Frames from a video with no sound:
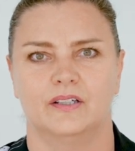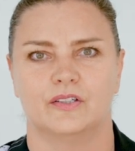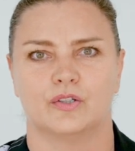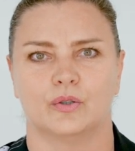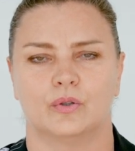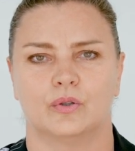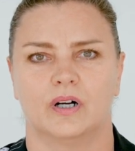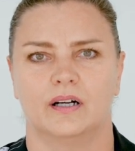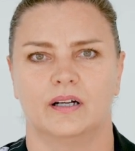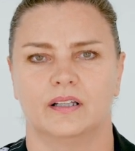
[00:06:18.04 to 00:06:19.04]

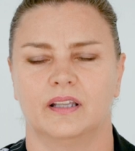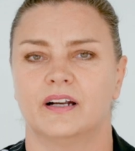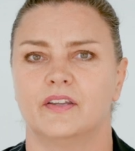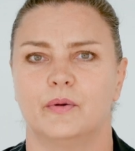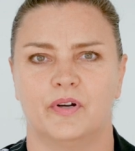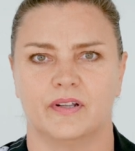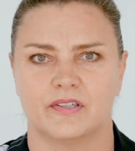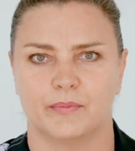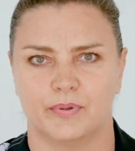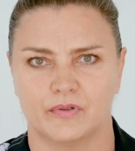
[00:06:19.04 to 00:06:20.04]
So, learn the
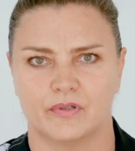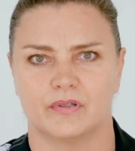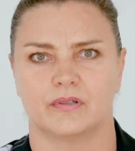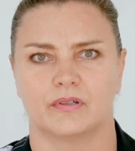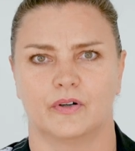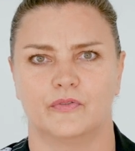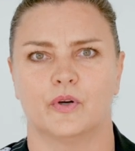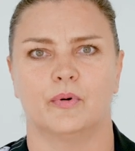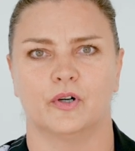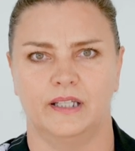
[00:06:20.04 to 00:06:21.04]
principles of
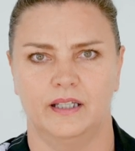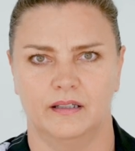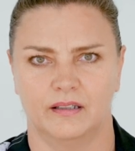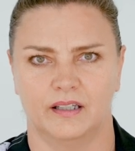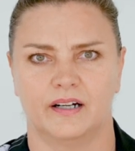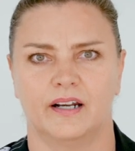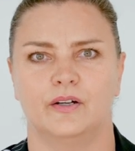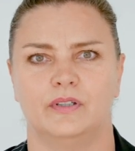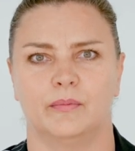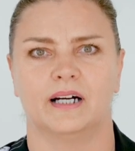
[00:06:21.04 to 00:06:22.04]
your body, learn
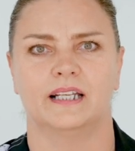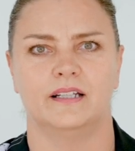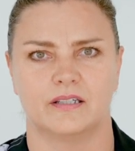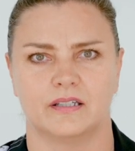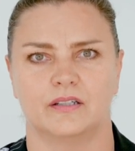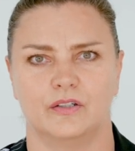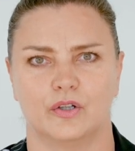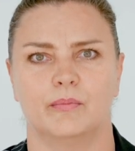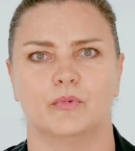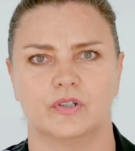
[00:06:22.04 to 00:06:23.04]
how to manage
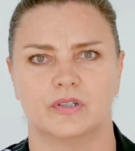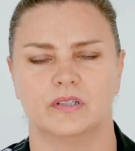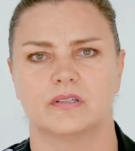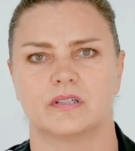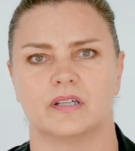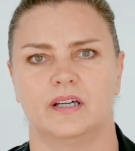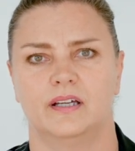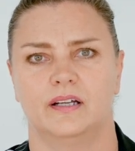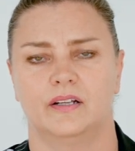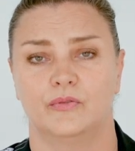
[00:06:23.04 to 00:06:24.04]
your emotions,
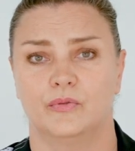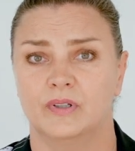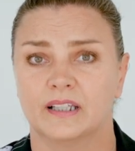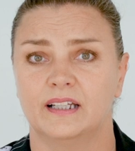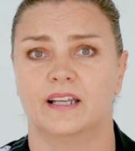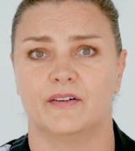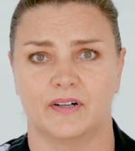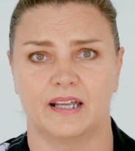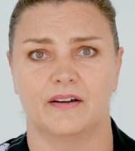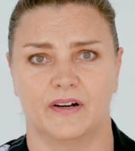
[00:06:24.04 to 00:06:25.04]
really
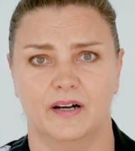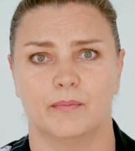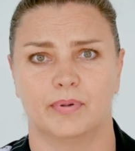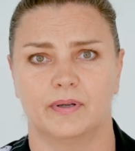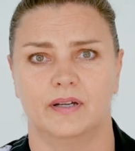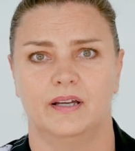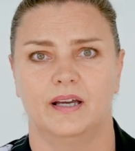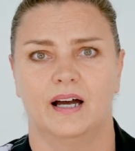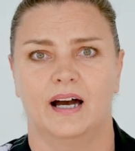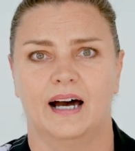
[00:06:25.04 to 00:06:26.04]
never give up,
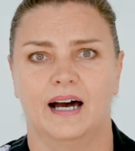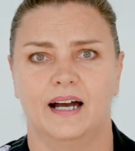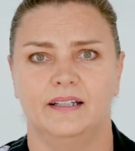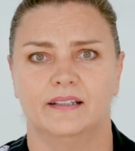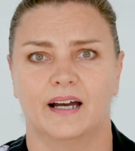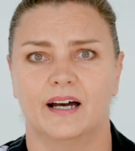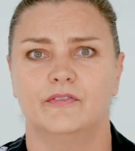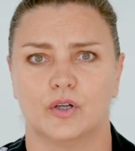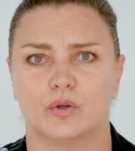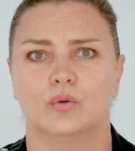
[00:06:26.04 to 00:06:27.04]
and
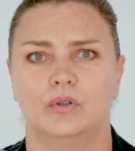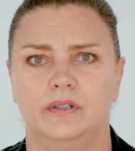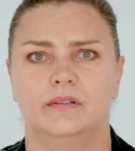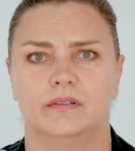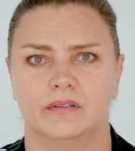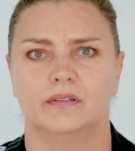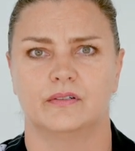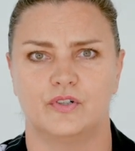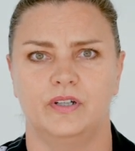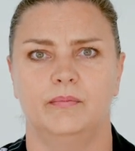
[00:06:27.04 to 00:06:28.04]
have your own
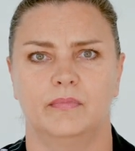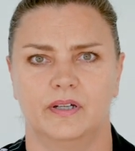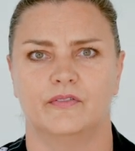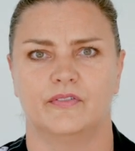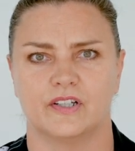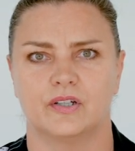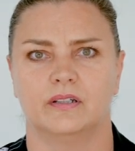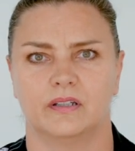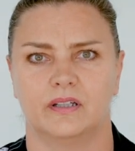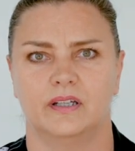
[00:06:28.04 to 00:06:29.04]
dream and vision.